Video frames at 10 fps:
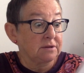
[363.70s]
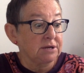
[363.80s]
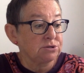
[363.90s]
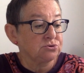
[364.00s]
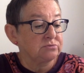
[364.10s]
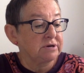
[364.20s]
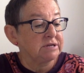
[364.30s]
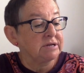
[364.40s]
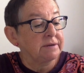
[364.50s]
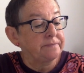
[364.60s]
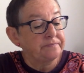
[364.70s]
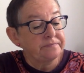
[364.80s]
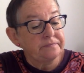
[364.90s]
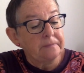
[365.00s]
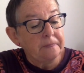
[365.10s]
that's all ready.
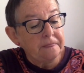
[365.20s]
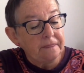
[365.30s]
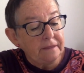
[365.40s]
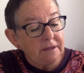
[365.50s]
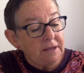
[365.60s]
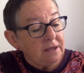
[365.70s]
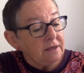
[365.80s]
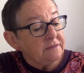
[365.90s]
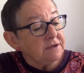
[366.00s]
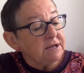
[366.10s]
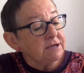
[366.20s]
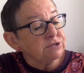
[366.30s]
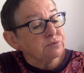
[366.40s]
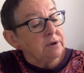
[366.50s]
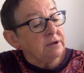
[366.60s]
The
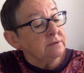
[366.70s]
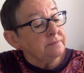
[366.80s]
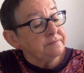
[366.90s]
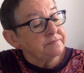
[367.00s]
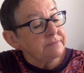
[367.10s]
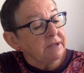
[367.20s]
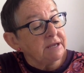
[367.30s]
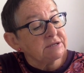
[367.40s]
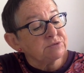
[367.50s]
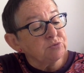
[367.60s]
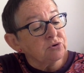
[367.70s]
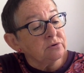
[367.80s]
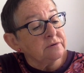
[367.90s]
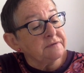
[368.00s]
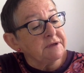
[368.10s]
next one, it's
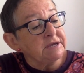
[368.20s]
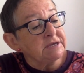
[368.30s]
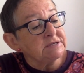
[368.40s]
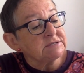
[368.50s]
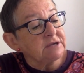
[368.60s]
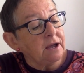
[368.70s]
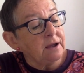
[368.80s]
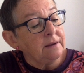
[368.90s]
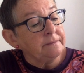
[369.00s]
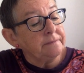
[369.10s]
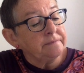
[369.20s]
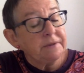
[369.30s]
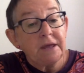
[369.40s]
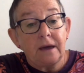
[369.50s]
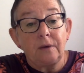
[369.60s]
more of these
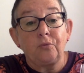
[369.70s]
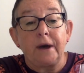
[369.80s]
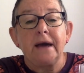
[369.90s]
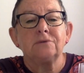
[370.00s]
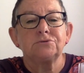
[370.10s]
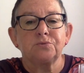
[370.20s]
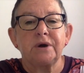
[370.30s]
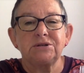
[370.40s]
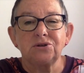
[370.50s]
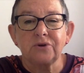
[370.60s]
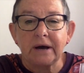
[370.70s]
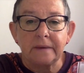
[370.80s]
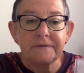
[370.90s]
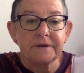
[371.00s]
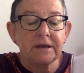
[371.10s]
where to look up
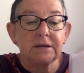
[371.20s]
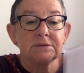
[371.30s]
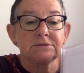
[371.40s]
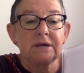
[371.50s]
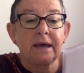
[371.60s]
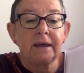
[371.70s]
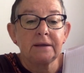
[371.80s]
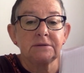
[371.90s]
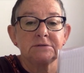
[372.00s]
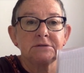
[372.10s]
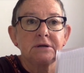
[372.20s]
things, and